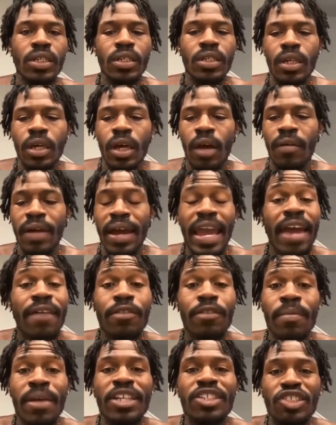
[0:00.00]
All right, every
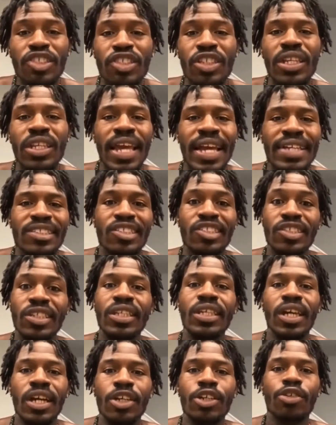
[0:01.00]
major city has a city
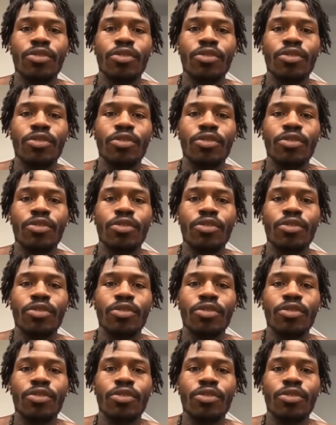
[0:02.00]
under